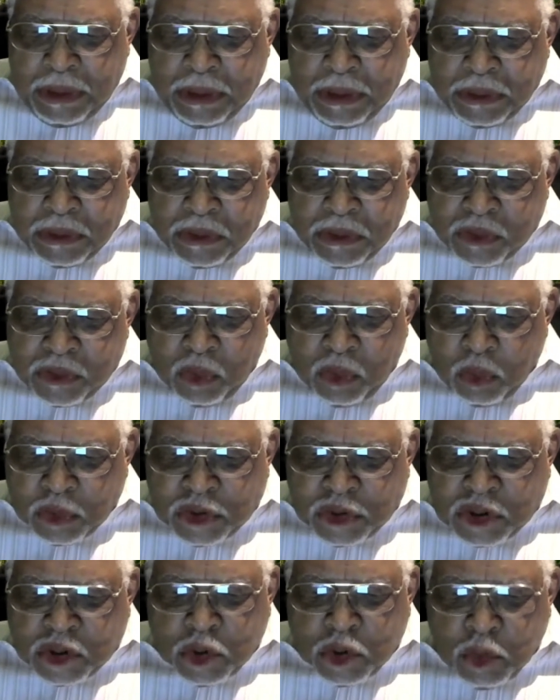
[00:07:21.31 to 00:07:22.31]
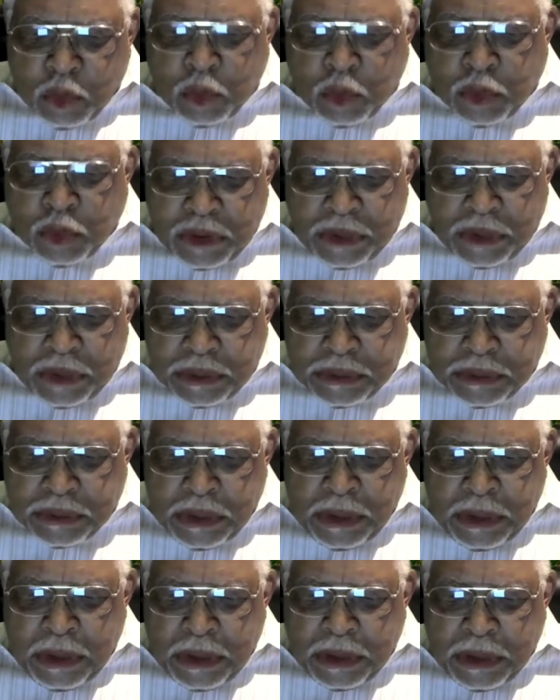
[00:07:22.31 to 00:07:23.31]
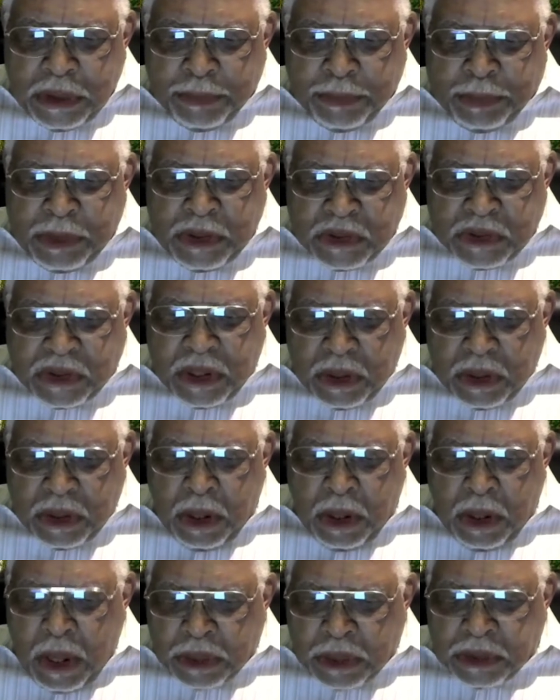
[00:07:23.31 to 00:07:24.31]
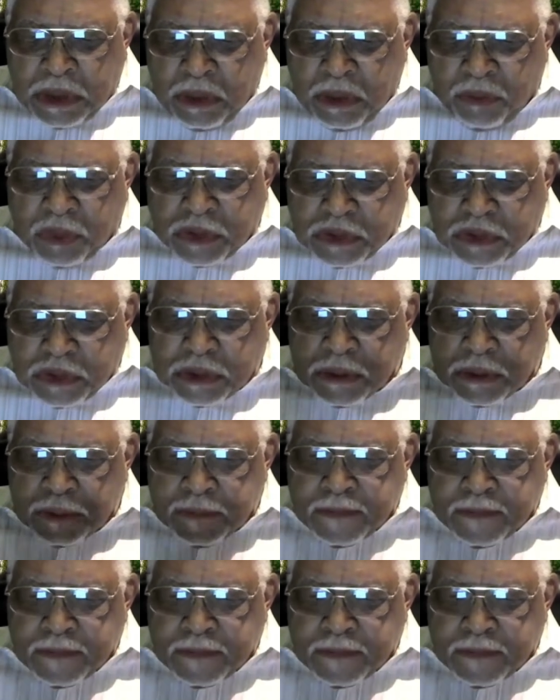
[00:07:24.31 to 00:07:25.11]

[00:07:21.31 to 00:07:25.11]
is it so soothing, the peace that God gives us?